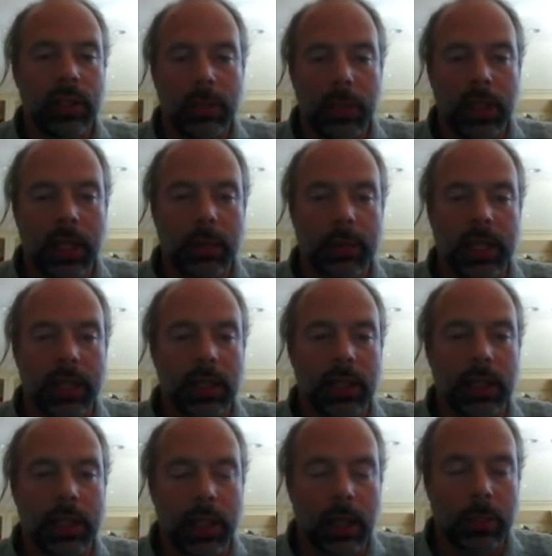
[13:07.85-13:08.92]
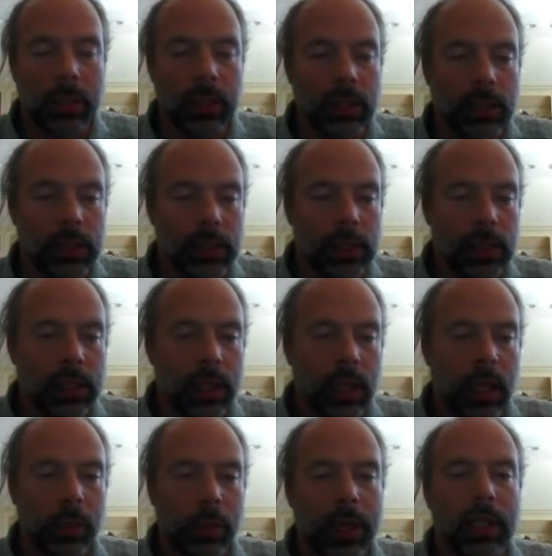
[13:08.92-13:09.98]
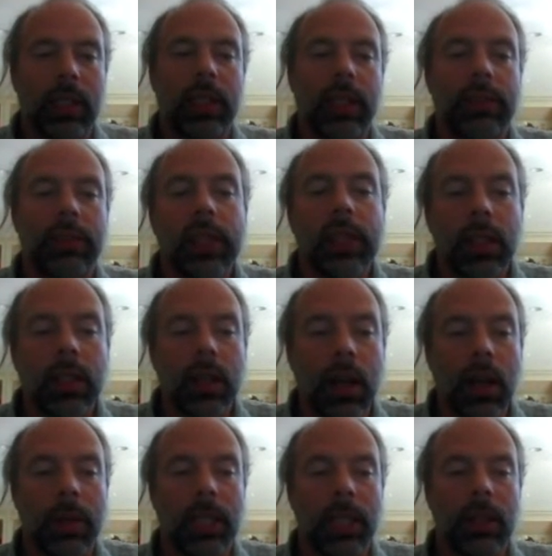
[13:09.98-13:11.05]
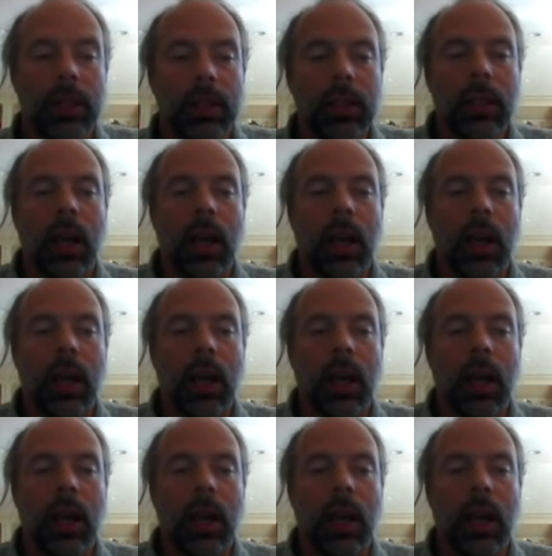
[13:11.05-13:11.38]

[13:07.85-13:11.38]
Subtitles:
Simply update this table when IMs come in.